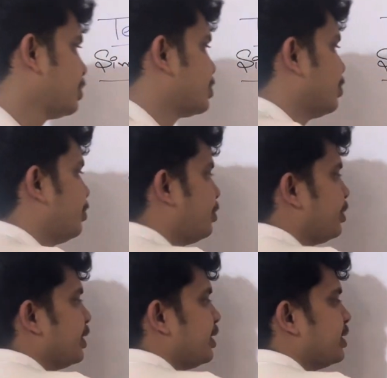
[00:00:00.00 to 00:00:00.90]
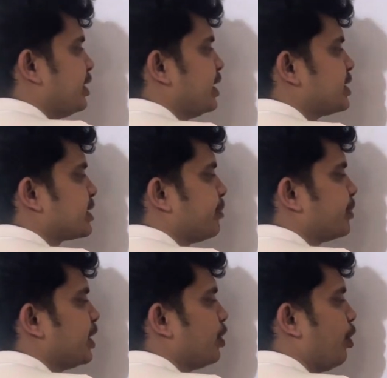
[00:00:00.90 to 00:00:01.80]
So there is
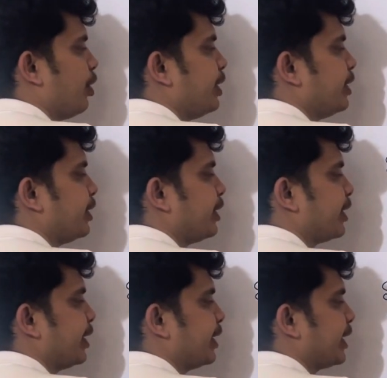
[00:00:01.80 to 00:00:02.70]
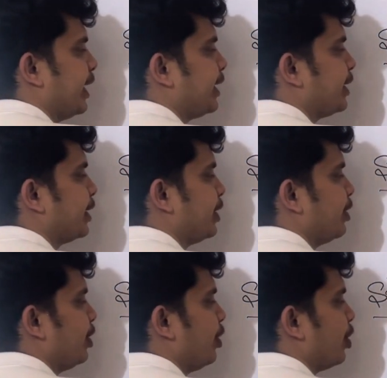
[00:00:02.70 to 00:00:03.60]
something called cricket
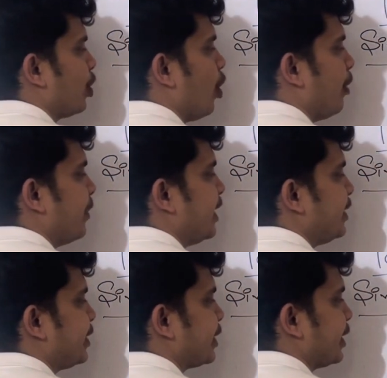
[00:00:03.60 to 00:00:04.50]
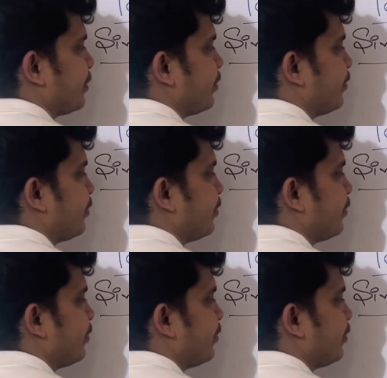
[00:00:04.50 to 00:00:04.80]
commentary.